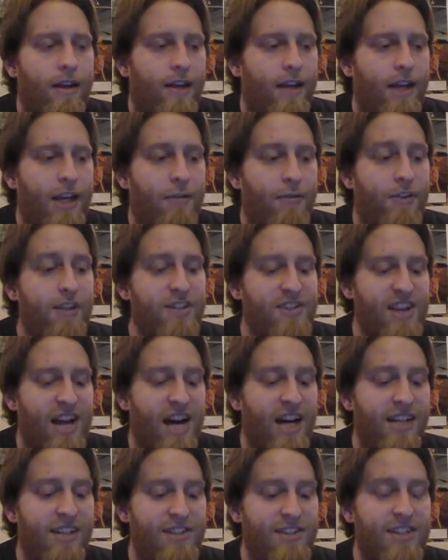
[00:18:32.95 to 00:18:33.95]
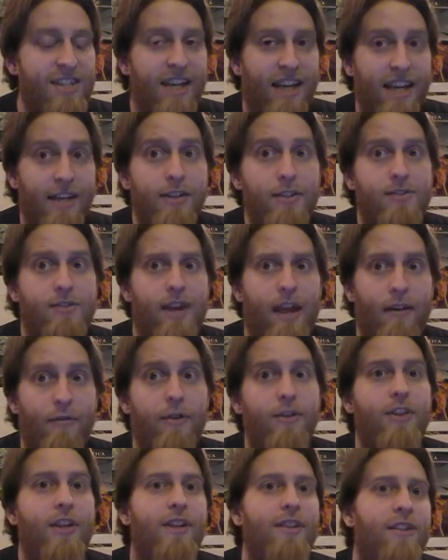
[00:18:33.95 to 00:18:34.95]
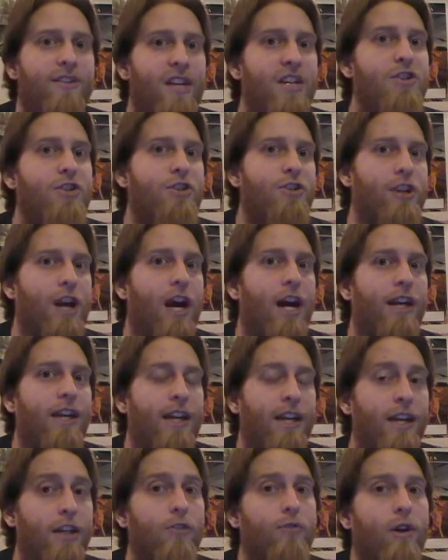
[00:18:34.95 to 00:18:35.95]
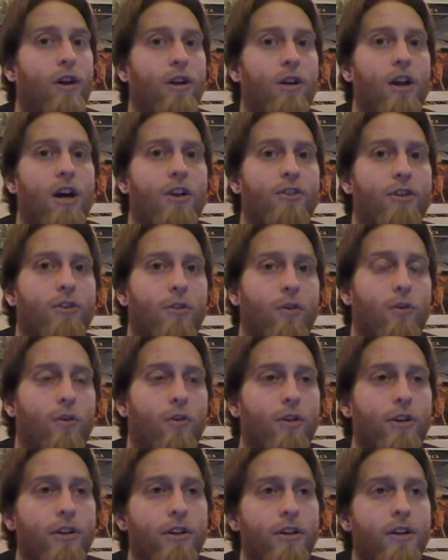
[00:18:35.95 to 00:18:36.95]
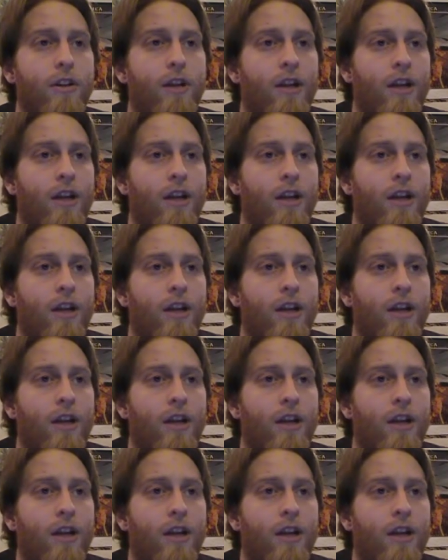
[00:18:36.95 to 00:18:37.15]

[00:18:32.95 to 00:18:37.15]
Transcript: If this honestly is everything that they shot in chronological order,